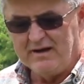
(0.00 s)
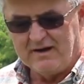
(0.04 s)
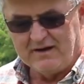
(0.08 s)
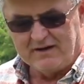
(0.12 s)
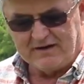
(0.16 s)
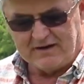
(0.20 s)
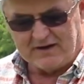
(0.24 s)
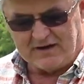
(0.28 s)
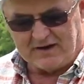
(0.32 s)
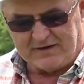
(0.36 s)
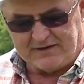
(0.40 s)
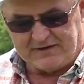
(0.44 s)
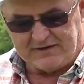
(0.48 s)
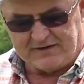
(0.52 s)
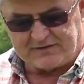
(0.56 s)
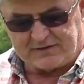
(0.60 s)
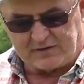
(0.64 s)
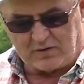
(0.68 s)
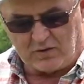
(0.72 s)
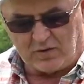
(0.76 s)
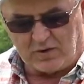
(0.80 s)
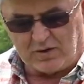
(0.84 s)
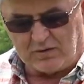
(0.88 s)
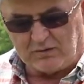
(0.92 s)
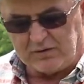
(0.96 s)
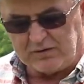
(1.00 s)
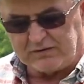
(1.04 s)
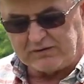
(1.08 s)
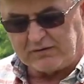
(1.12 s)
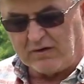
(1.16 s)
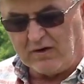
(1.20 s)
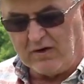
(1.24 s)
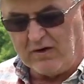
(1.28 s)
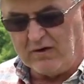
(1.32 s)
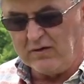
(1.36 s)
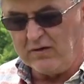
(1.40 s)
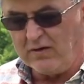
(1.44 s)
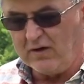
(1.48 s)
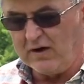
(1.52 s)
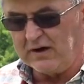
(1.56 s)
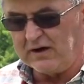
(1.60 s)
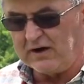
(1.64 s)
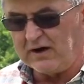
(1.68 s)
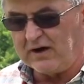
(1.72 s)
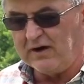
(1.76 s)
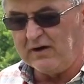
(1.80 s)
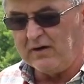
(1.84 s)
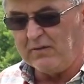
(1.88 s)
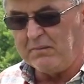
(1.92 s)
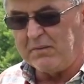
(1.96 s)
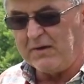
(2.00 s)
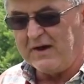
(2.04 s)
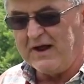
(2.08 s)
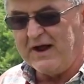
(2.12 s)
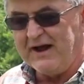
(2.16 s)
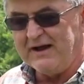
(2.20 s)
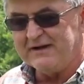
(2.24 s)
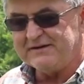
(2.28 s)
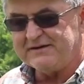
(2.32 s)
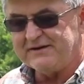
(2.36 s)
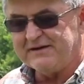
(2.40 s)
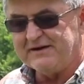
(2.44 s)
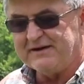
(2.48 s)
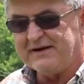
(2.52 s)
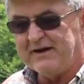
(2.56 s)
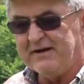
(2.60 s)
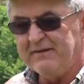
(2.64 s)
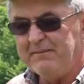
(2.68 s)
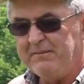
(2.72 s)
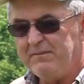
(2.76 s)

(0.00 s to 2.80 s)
This corn was grown on clear plastic.